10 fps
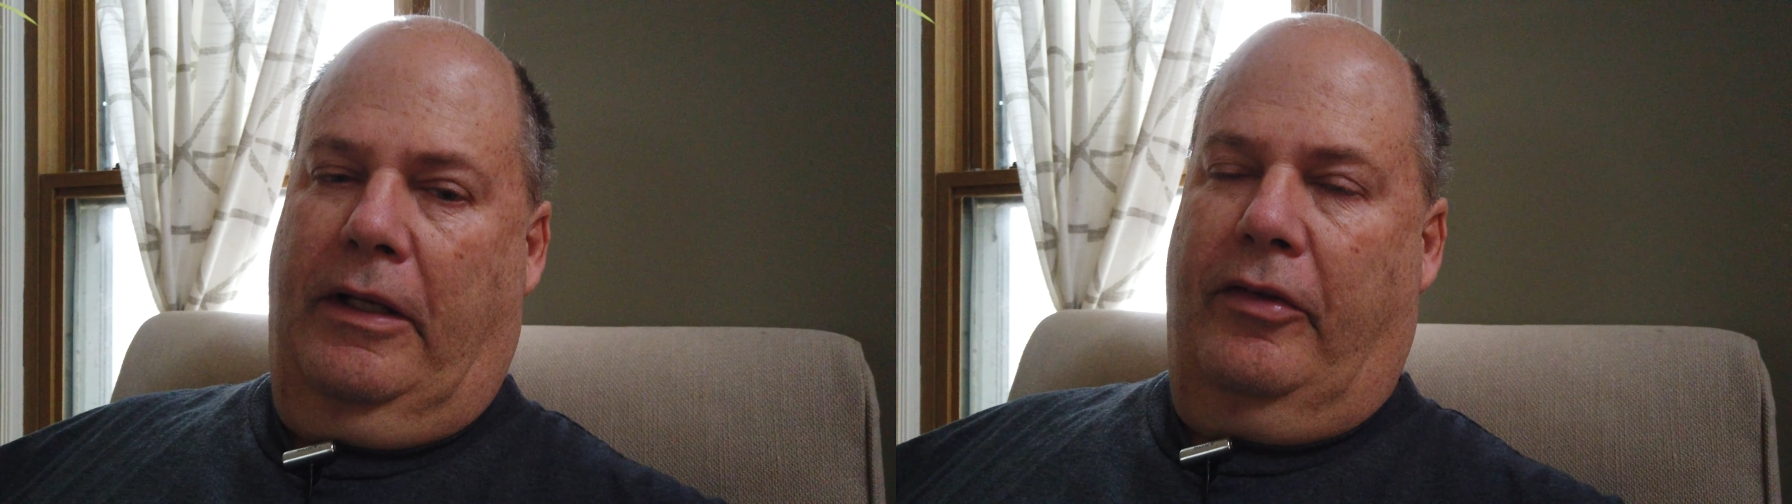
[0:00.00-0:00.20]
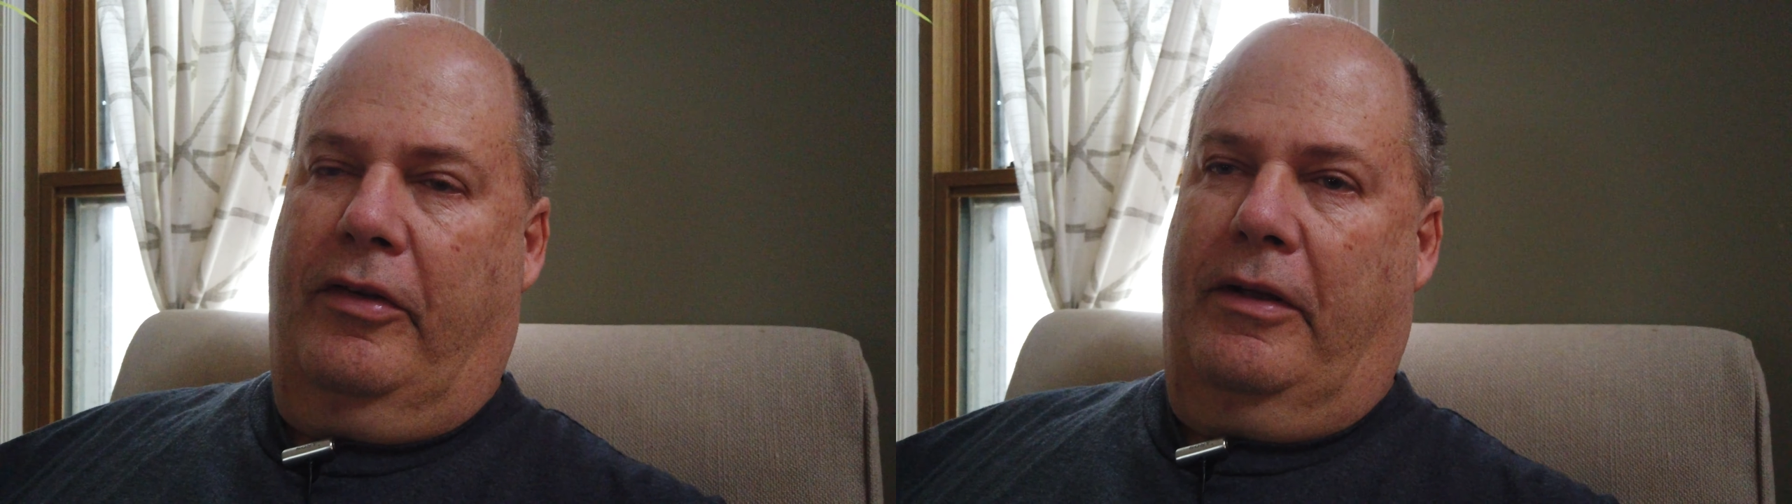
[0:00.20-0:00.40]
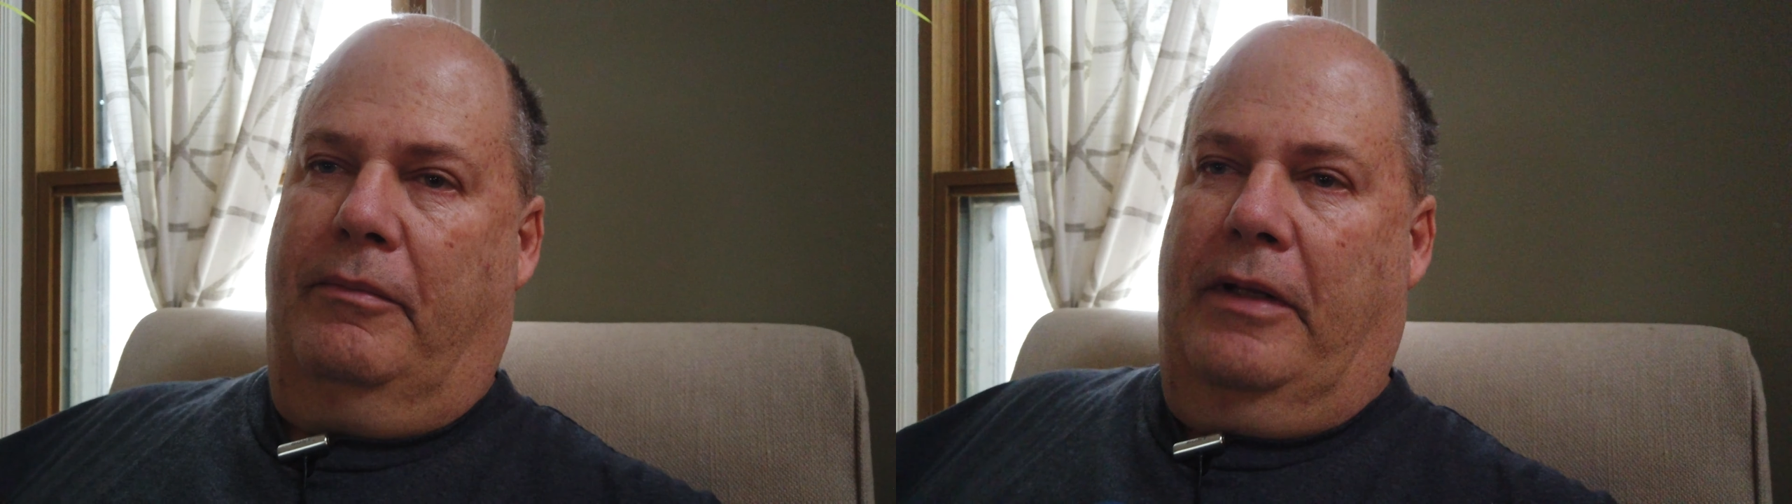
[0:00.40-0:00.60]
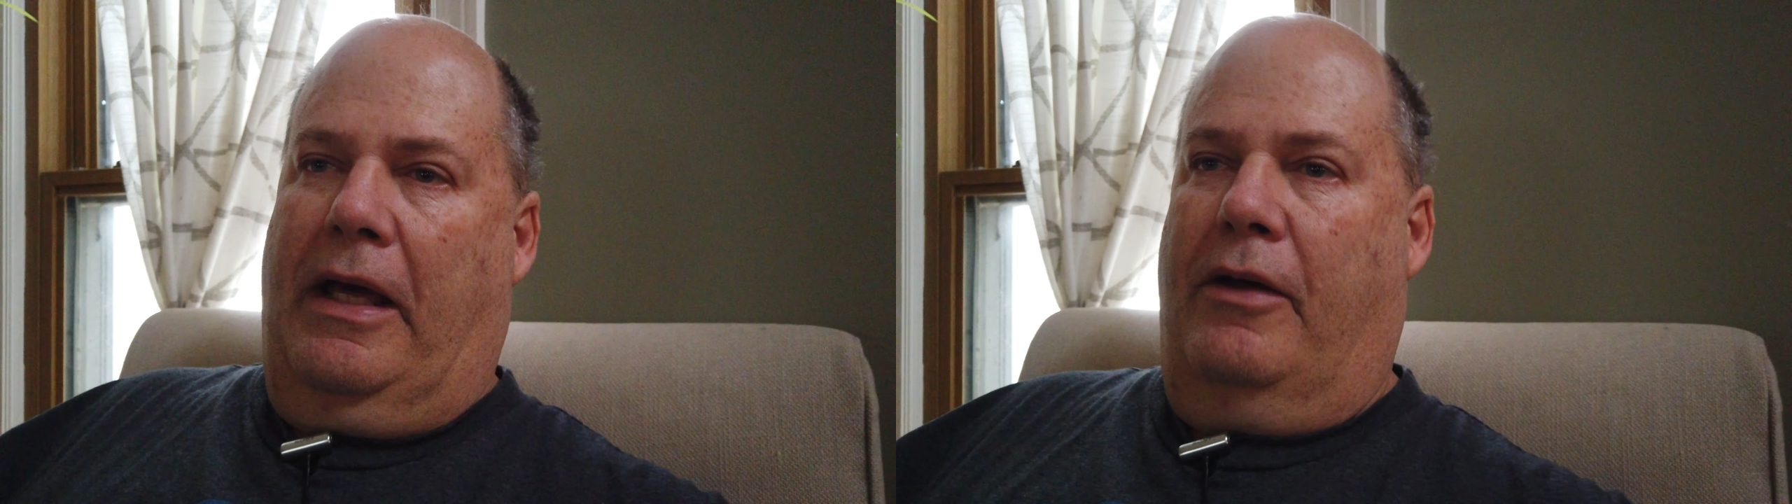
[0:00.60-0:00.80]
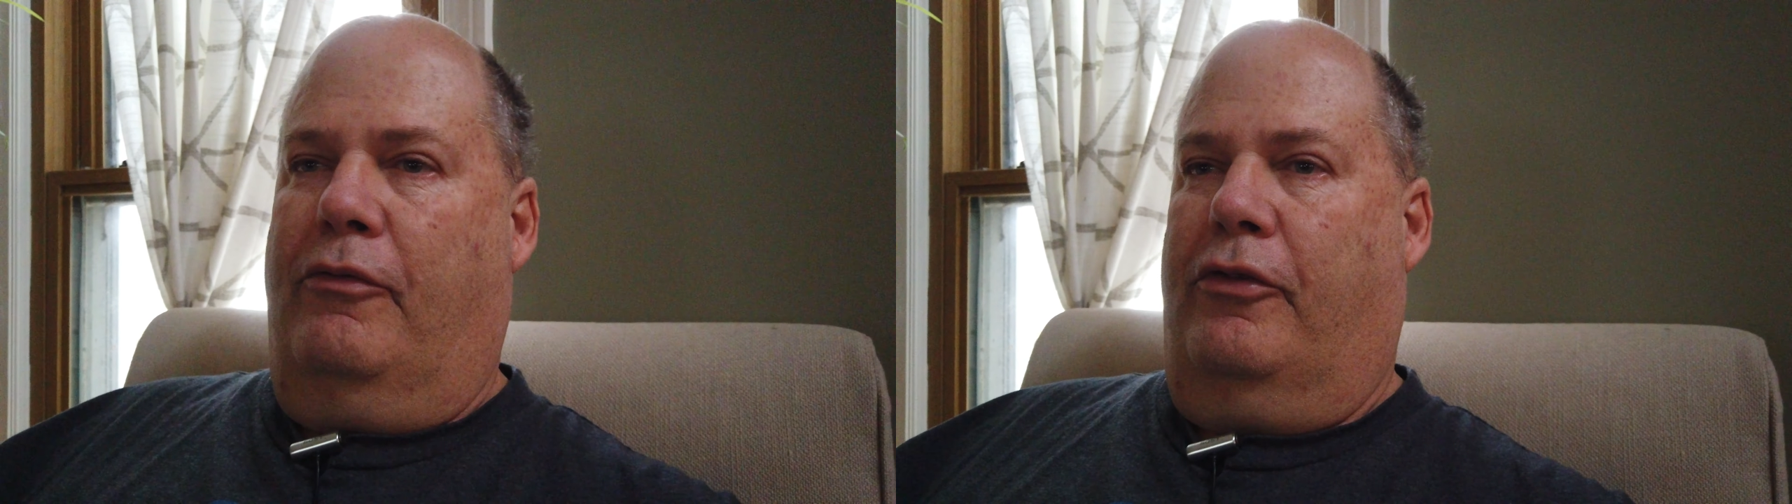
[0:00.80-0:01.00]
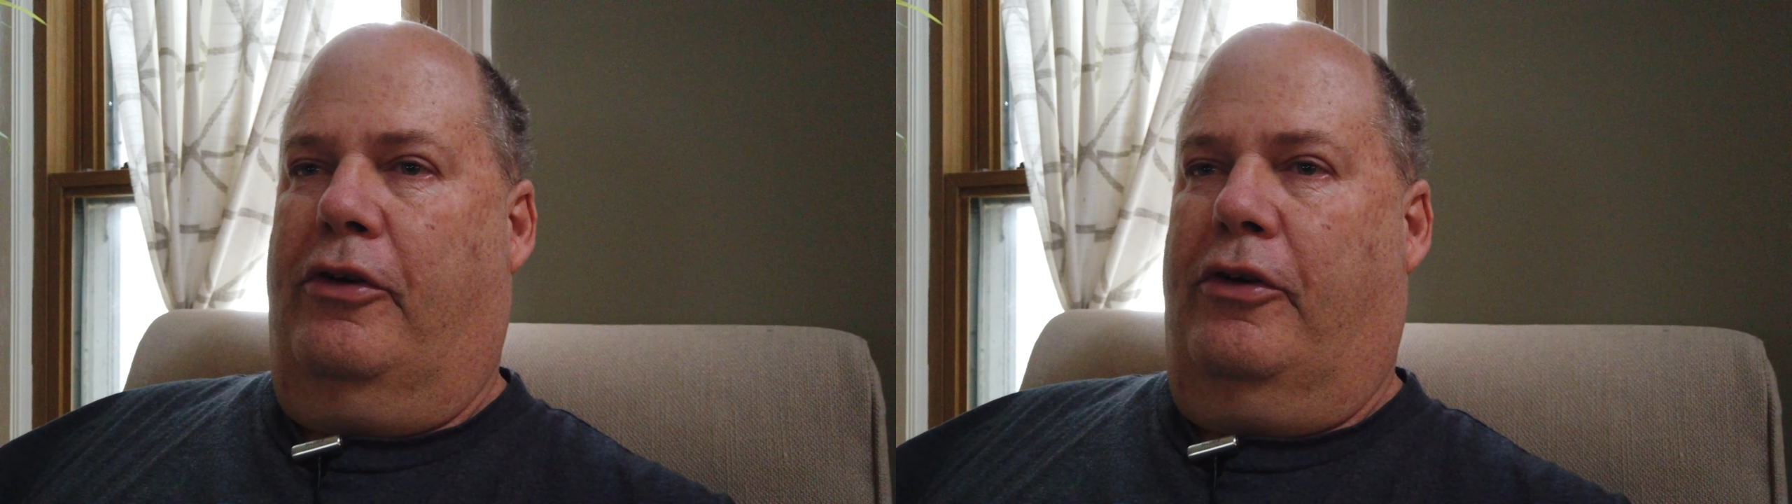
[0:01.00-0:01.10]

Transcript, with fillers: I guess I'm down